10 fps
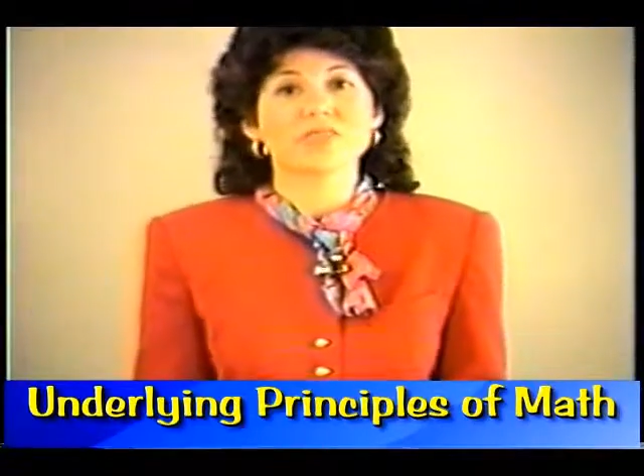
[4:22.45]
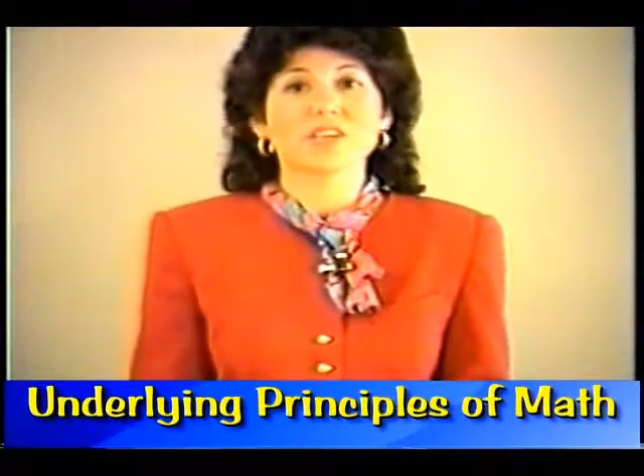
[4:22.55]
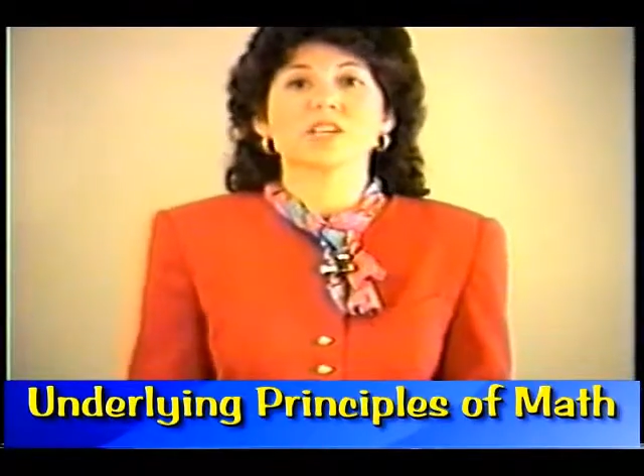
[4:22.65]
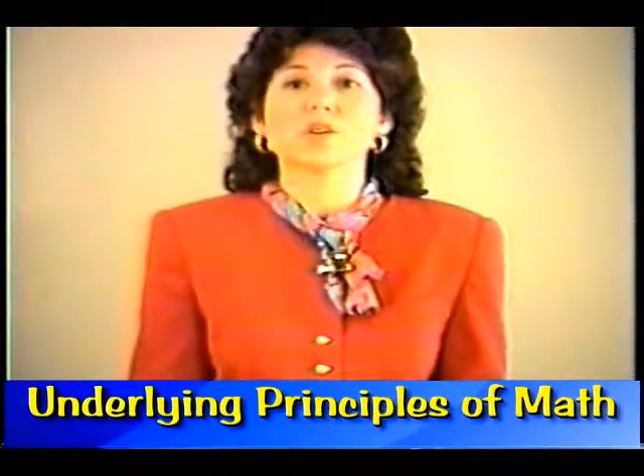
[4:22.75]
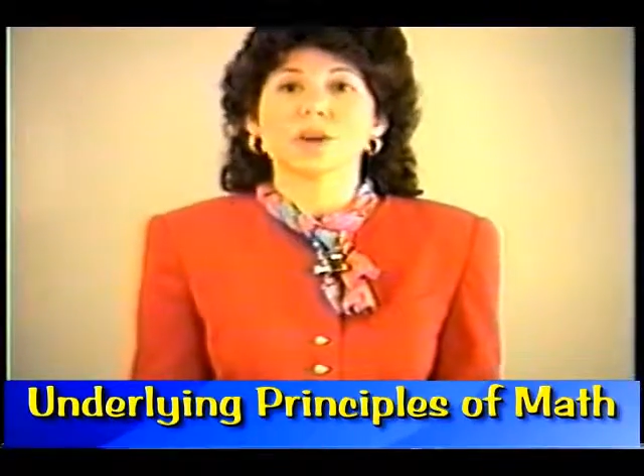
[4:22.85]

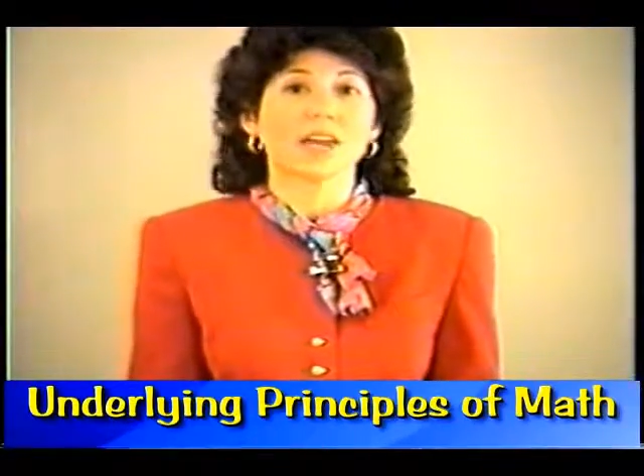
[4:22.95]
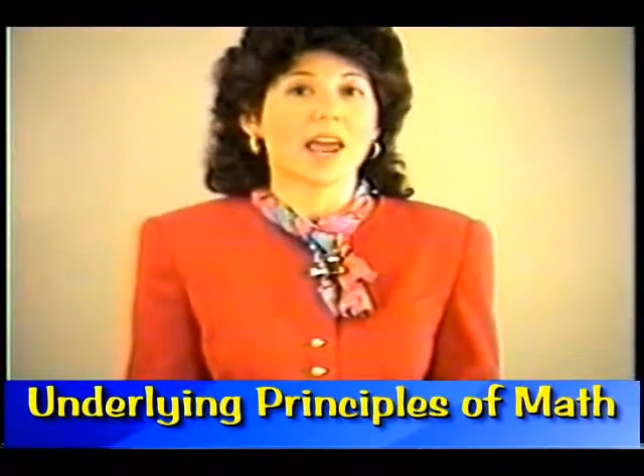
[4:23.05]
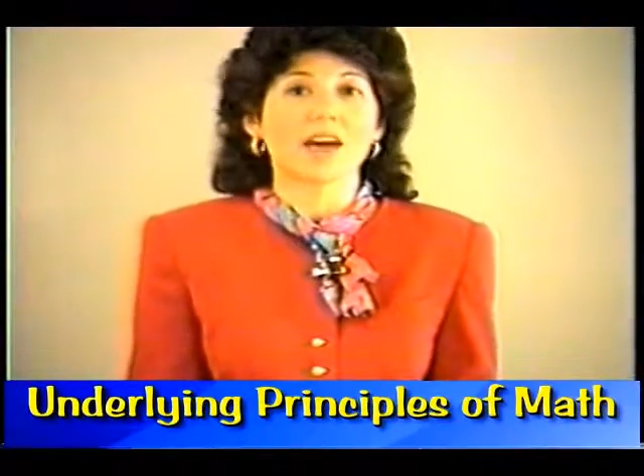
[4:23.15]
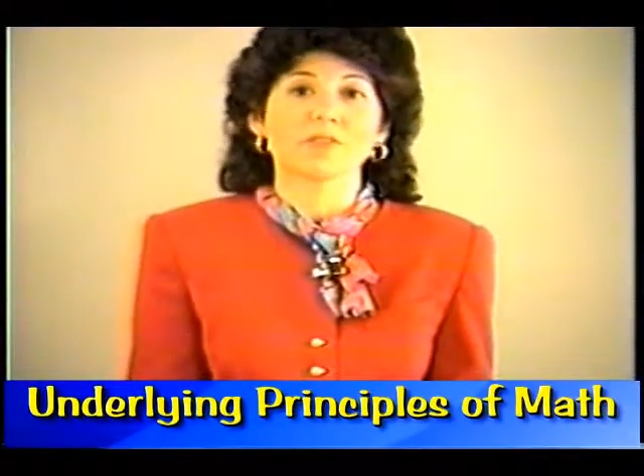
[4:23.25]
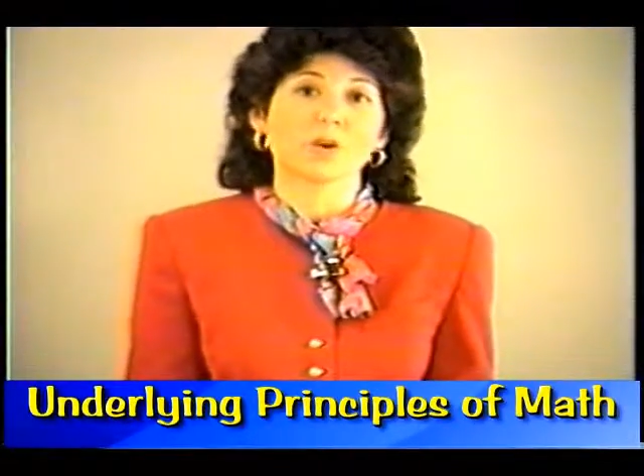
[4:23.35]
then you can
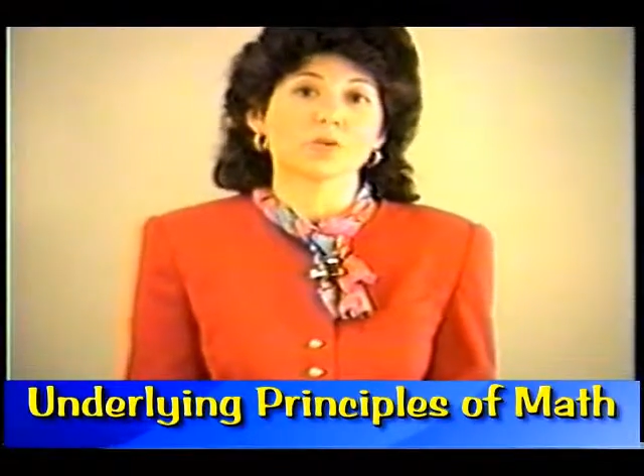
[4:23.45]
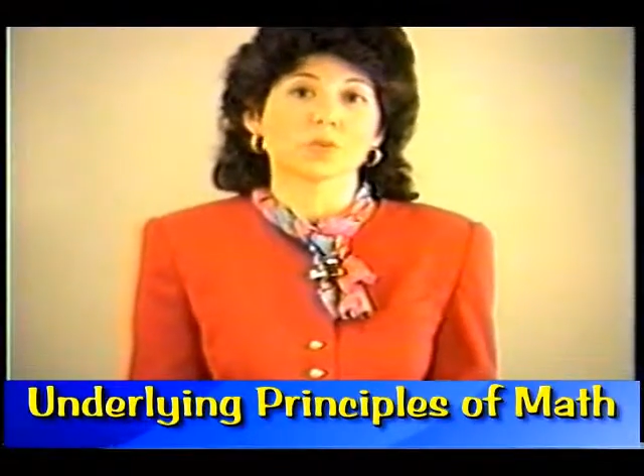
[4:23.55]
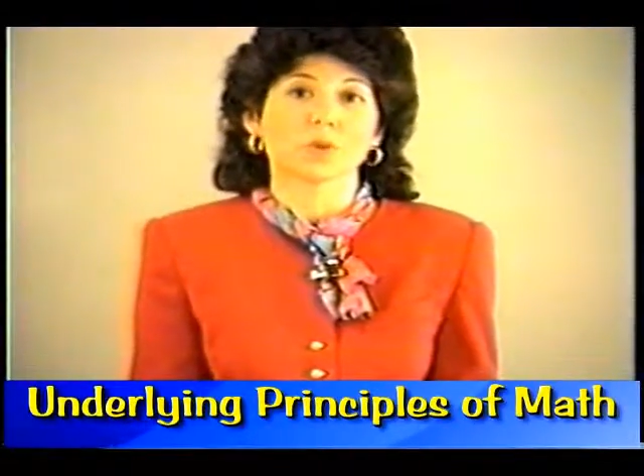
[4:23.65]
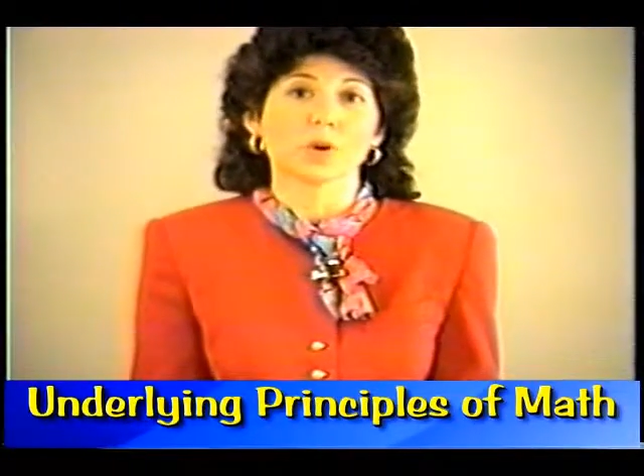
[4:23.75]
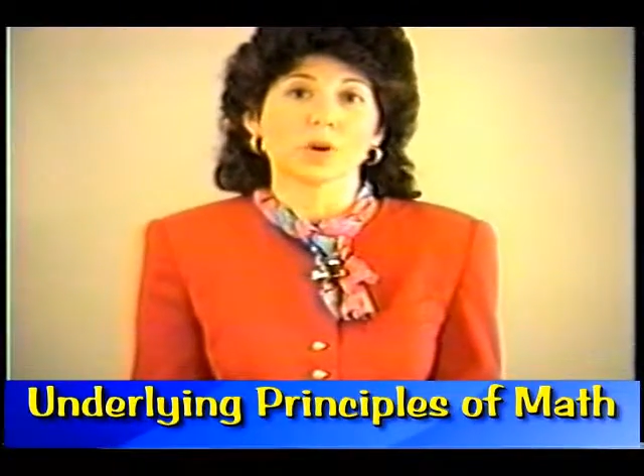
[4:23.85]
add those
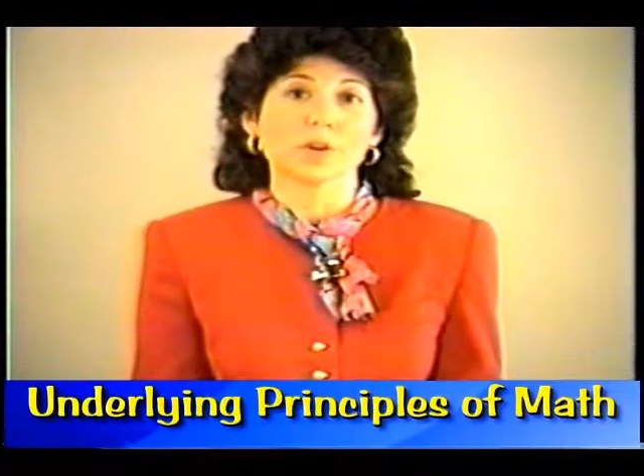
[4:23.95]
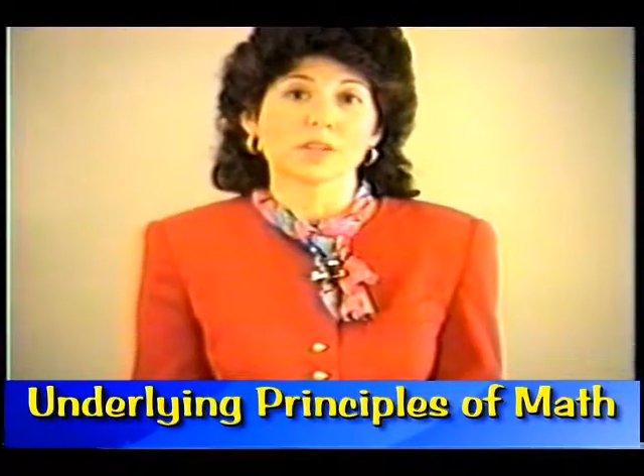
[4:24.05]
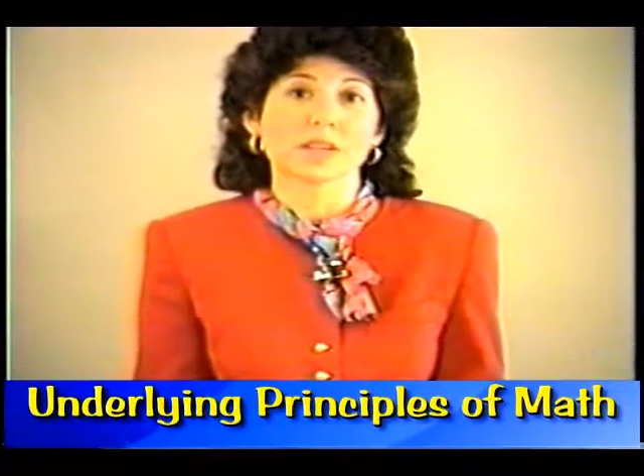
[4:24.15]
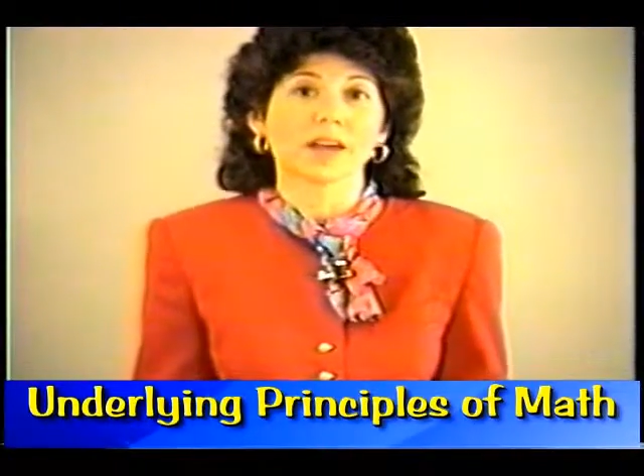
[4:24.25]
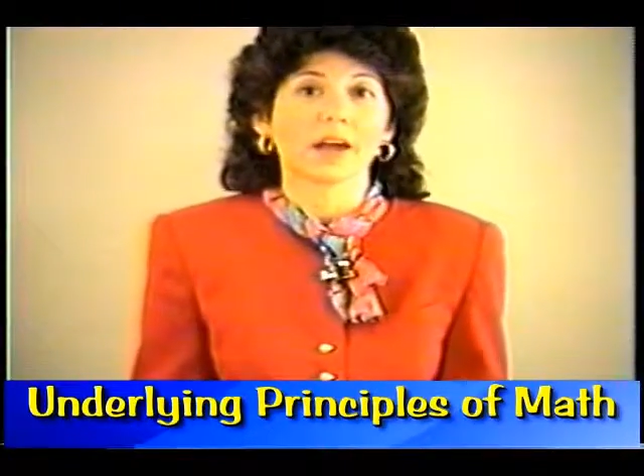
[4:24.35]
words